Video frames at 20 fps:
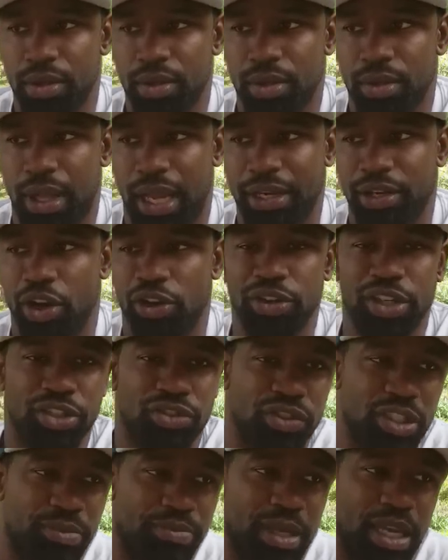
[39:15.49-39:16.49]
Like, no
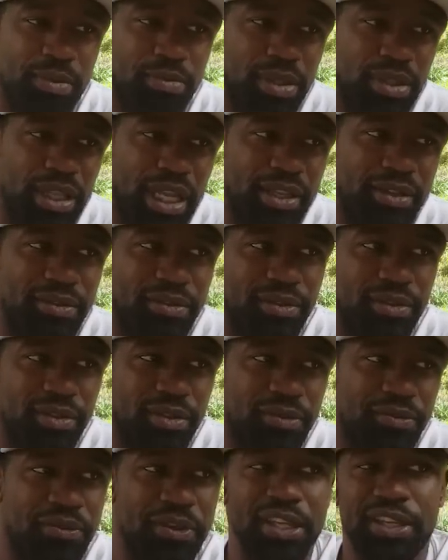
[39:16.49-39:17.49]
disrespect, but, like,
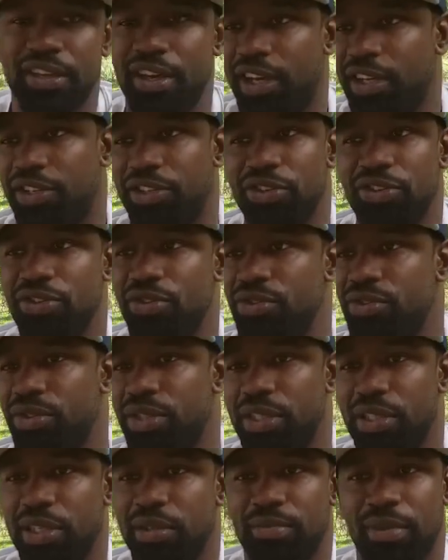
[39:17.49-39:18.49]
Yuck
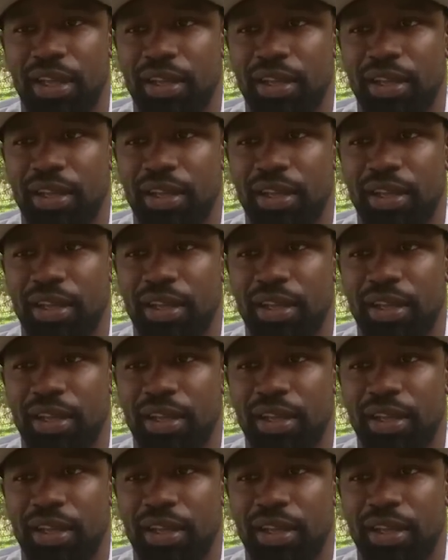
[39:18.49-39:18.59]
U's and them,